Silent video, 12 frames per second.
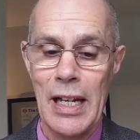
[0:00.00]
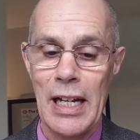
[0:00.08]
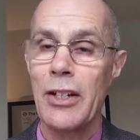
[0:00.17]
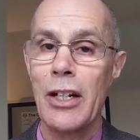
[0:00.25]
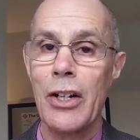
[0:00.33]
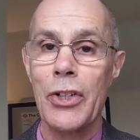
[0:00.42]

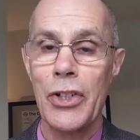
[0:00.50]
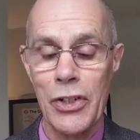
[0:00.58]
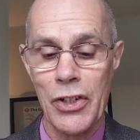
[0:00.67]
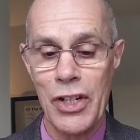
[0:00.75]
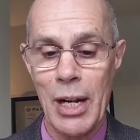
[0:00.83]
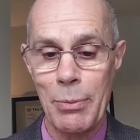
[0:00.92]
In
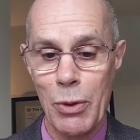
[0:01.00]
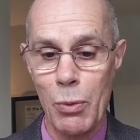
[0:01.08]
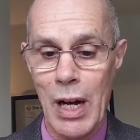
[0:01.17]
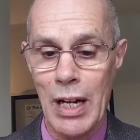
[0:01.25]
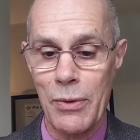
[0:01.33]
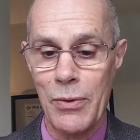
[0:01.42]
Colossians chapter
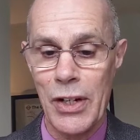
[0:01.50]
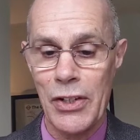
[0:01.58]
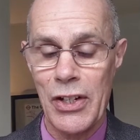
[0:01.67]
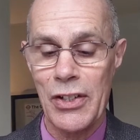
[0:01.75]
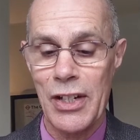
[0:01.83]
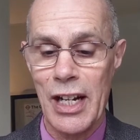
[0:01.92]
1,
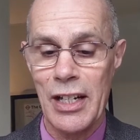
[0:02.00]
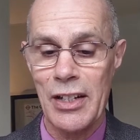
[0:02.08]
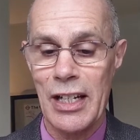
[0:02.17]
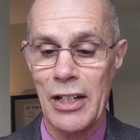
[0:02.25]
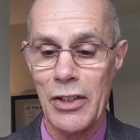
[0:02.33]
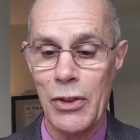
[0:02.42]
verses
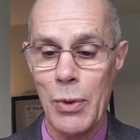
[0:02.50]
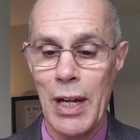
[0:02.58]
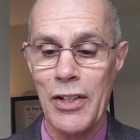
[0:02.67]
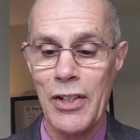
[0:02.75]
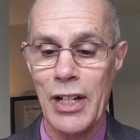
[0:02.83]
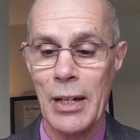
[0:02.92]
19 and
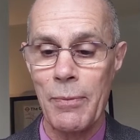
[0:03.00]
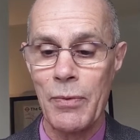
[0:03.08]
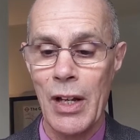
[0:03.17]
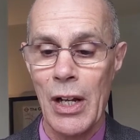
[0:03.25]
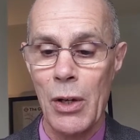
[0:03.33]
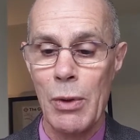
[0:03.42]
20,
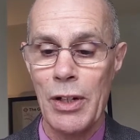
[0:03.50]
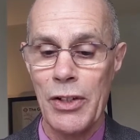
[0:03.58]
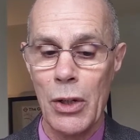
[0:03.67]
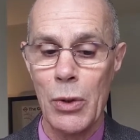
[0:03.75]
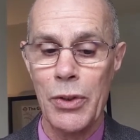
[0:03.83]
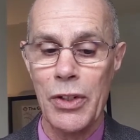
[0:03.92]
we're
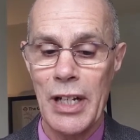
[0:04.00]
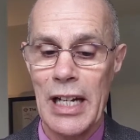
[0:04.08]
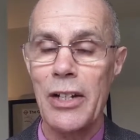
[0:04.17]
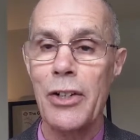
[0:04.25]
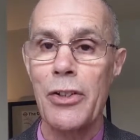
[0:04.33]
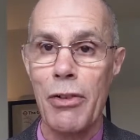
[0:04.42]
told that
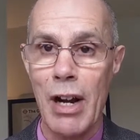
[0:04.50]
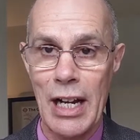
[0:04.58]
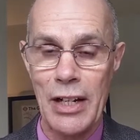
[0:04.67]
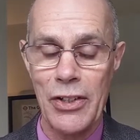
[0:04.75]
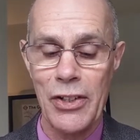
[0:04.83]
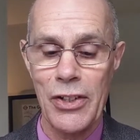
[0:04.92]
in
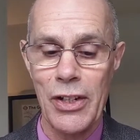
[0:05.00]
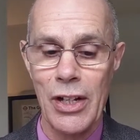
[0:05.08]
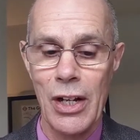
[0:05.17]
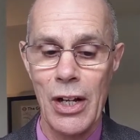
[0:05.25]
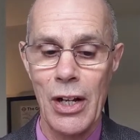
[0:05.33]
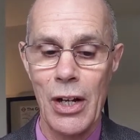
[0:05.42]
Christ
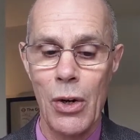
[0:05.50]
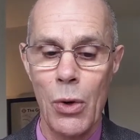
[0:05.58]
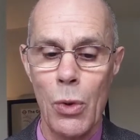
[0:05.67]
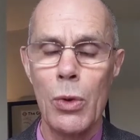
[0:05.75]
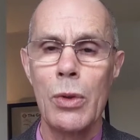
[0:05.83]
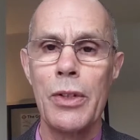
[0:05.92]

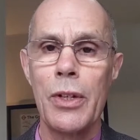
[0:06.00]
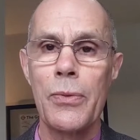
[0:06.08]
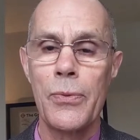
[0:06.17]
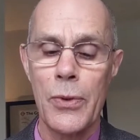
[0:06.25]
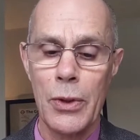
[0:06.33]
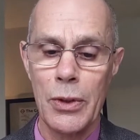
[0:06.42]
all the
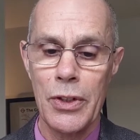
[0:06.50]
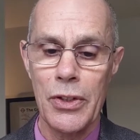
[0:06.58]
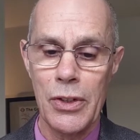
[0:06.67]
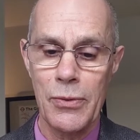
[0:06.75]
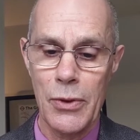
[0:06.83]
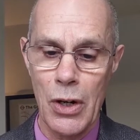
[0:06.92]

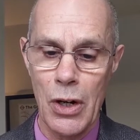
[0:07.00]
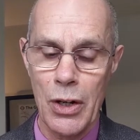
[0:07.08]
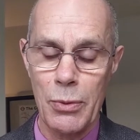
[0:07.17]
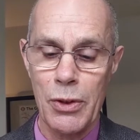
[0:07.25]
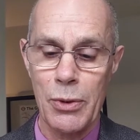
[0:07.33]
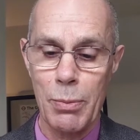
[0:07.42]
fullness of
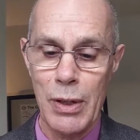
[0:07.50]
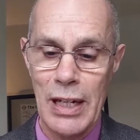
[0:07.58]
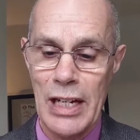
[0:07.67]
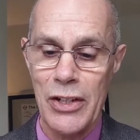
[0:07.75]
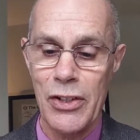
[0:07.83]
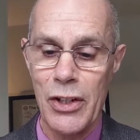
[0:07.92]
God was
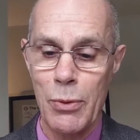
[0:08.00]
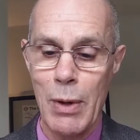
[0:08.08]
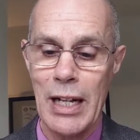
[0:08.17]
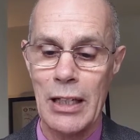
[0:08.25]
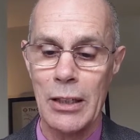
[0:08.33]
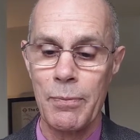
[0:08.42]
pleased to
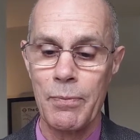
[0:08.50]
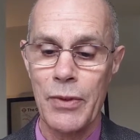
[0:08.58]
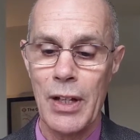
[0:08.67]
dwell,